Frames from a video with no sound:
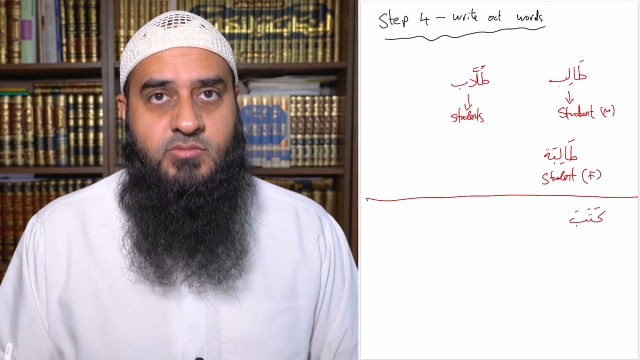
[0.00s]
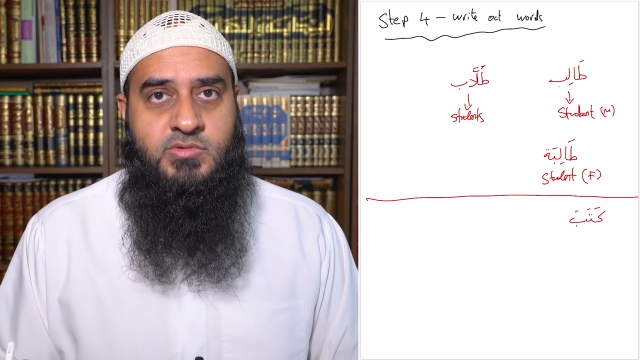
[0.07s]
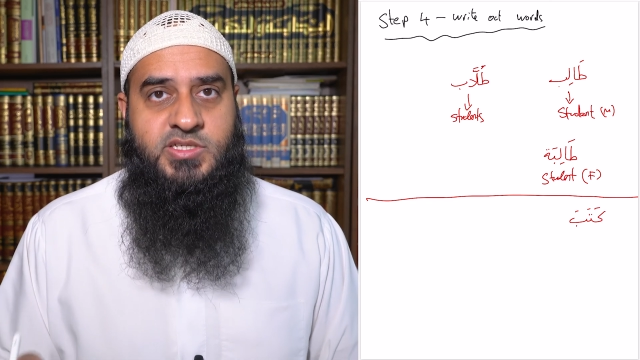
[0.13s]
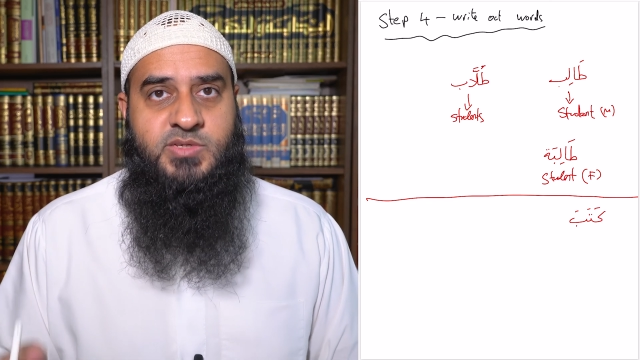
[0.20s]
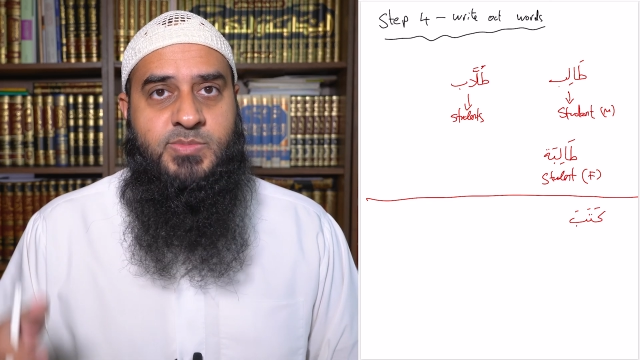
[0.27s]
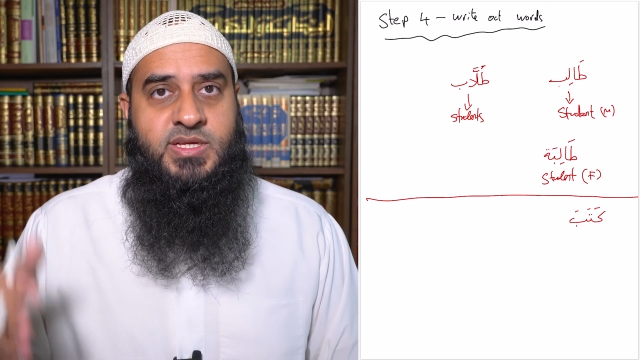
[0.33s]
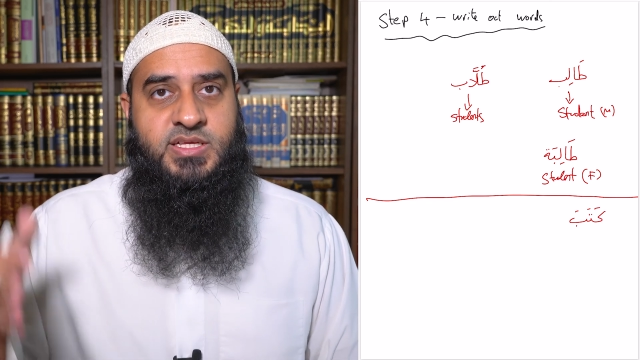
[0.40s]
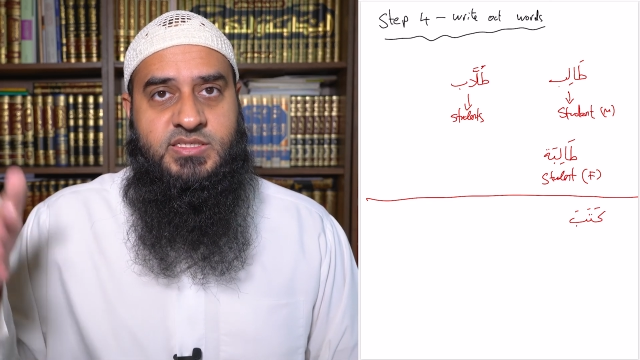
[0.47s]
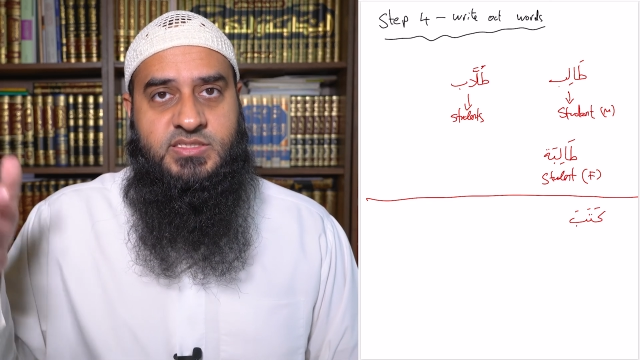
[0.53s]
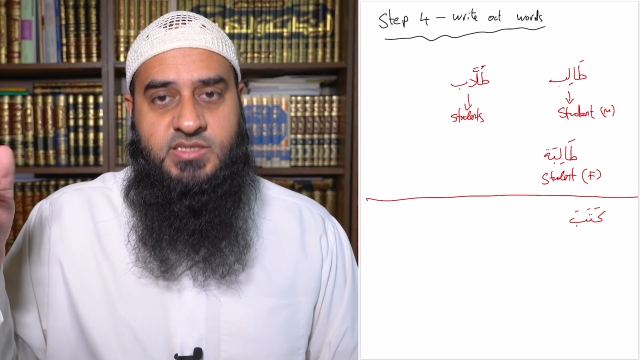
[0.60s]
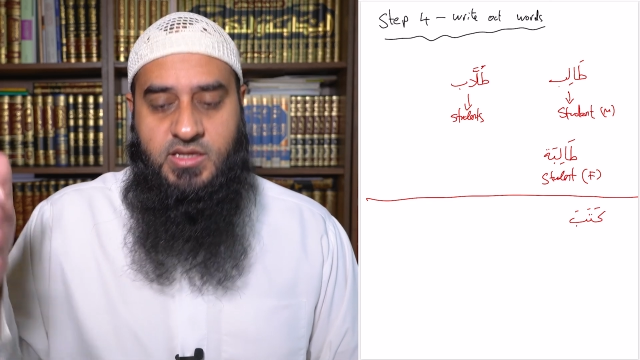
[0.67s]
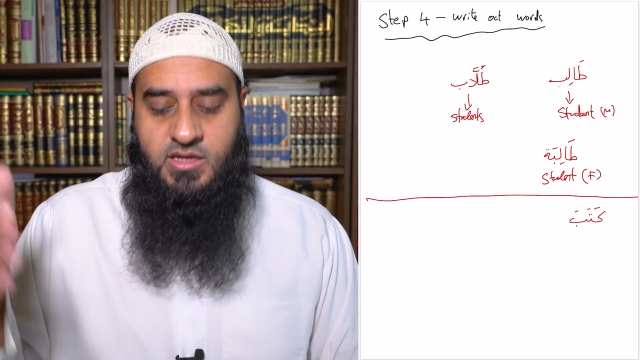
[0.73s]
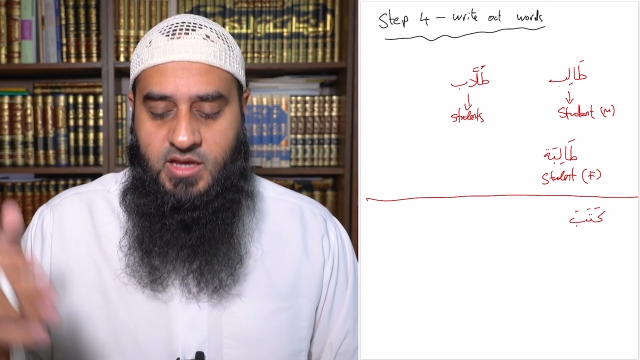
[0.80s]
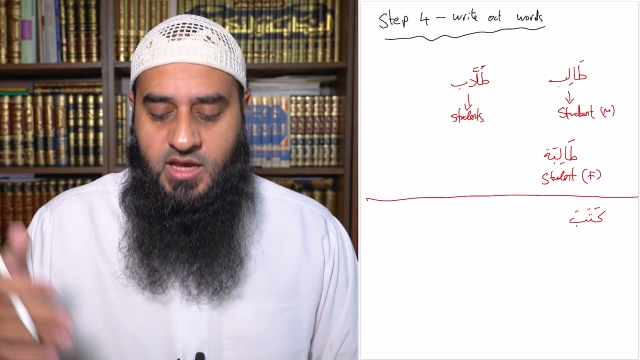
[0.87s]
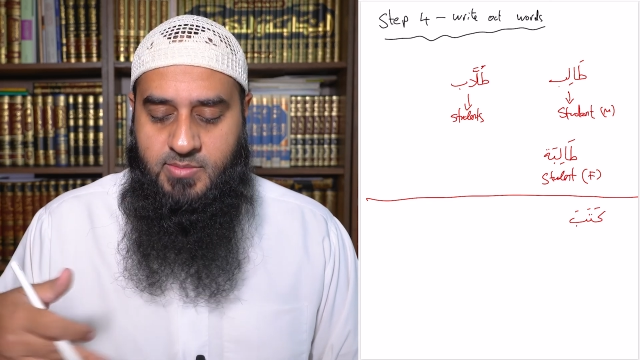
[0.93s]
which means
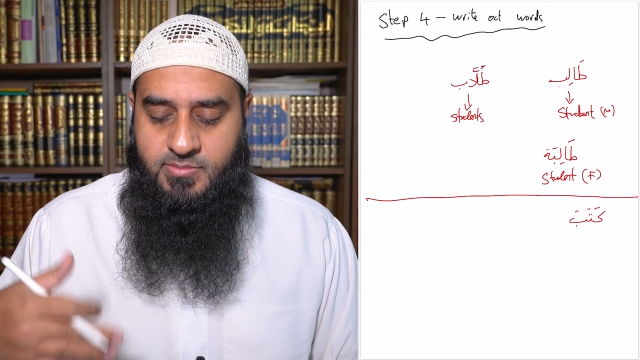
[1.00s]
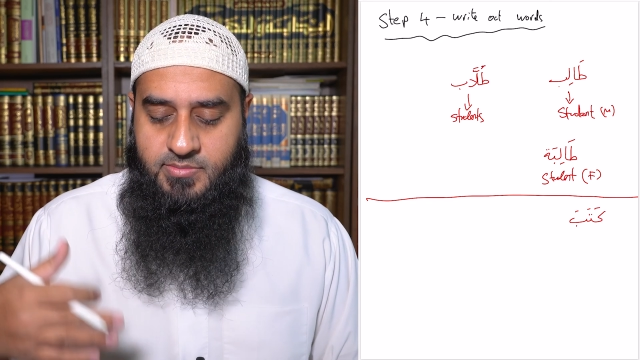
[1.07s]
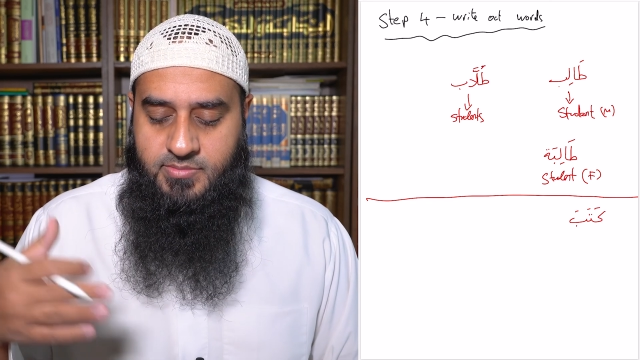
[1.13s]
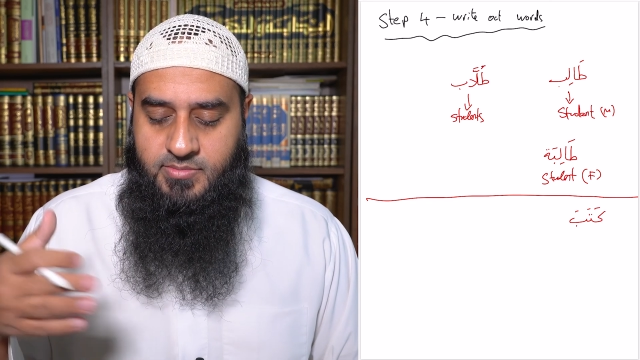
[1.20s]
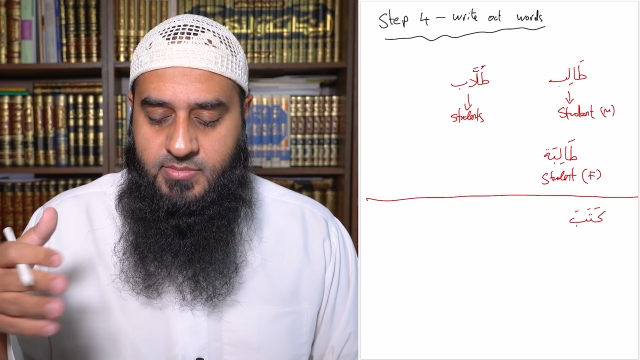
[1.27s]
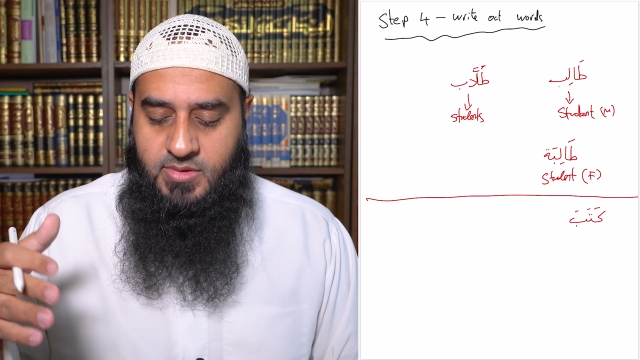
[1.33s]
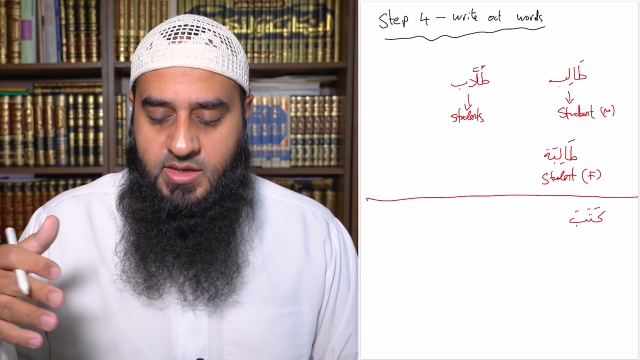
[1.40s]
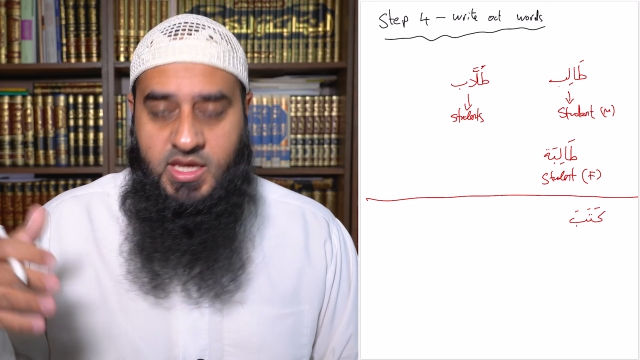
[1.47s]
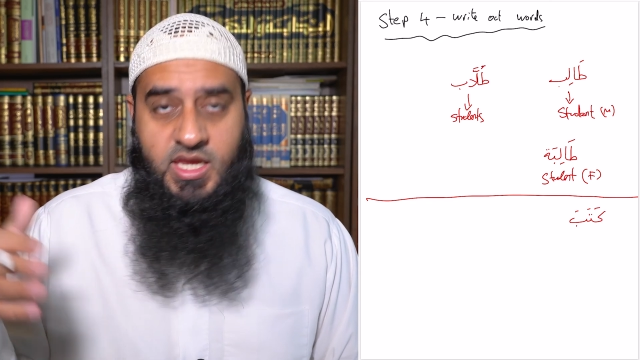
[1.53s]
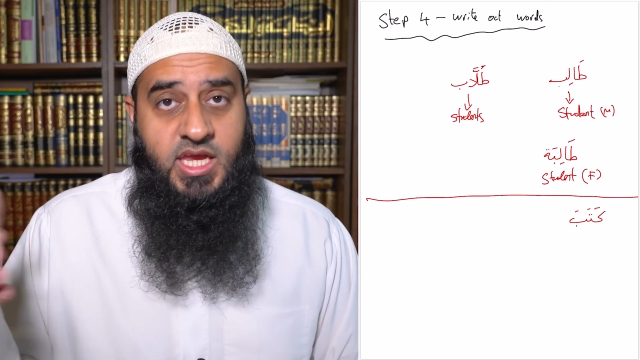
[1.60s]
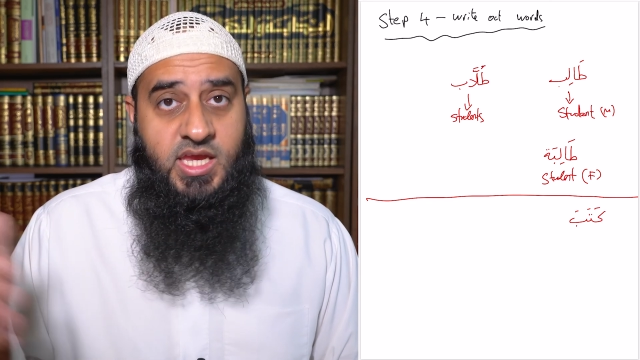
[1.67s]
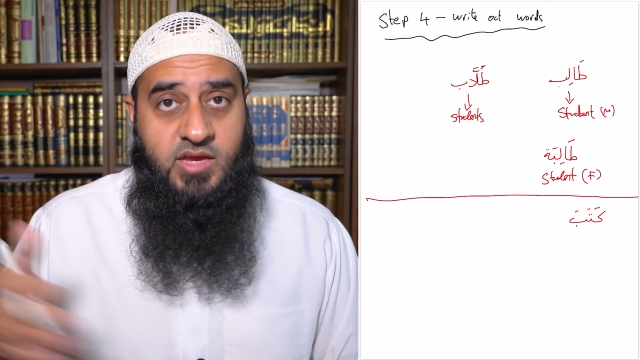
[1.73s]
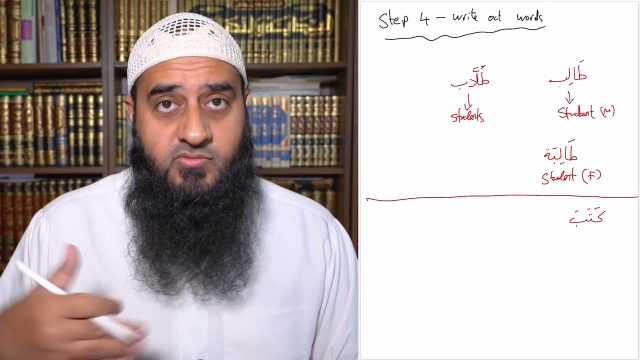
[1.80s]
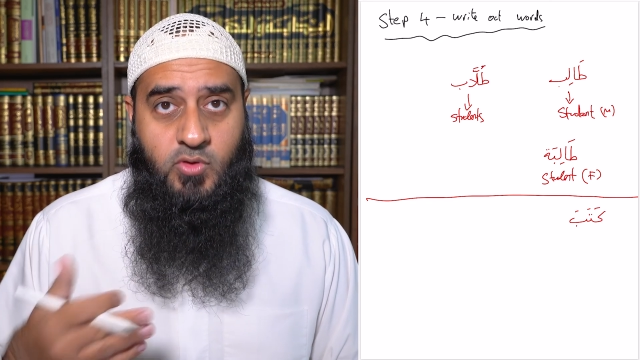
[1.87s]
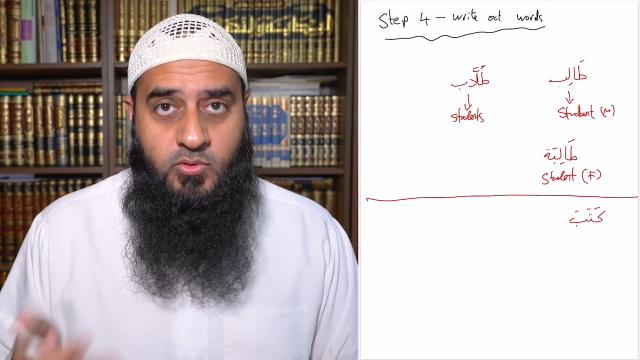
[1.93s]

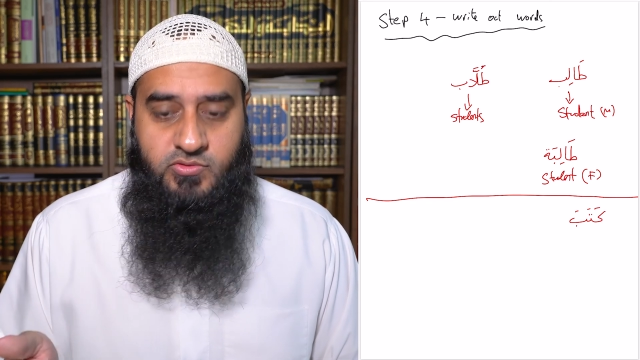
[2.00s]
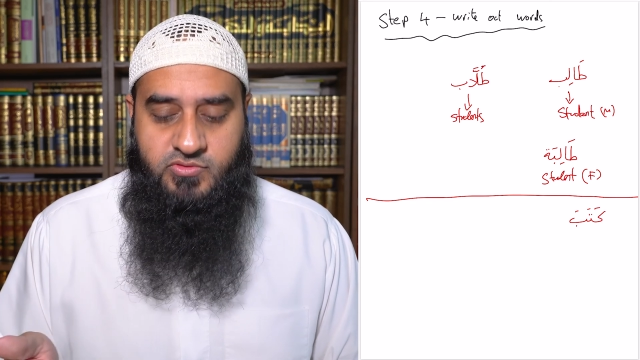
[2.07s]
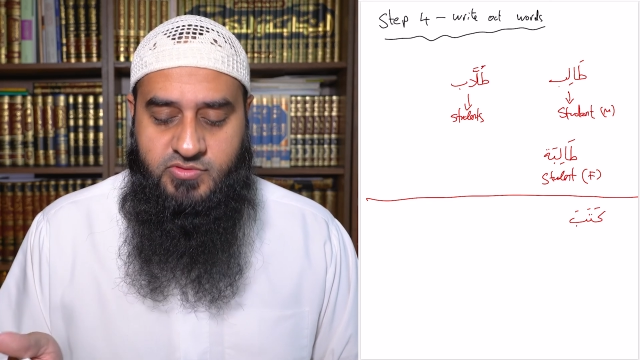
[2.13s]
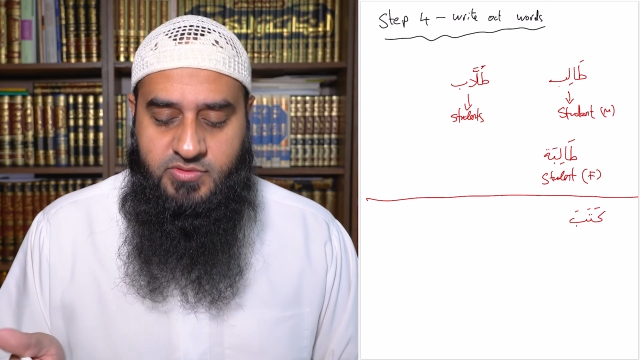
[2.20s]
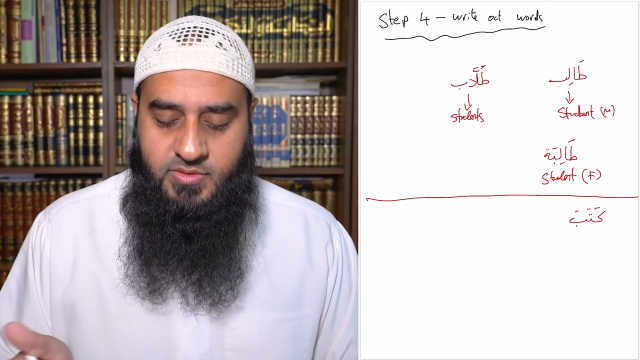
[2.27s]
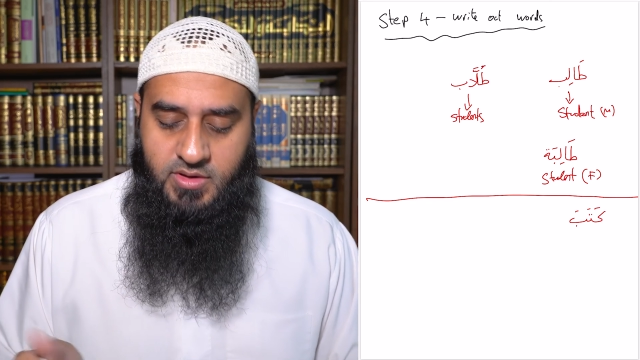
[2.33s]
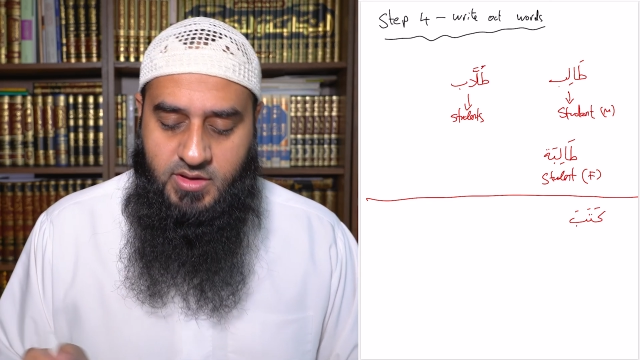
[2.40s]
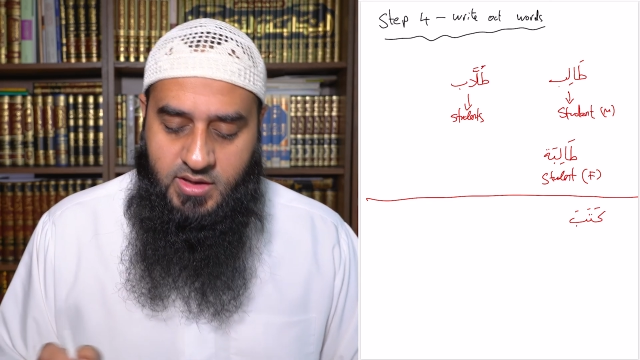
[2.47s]
he wrote.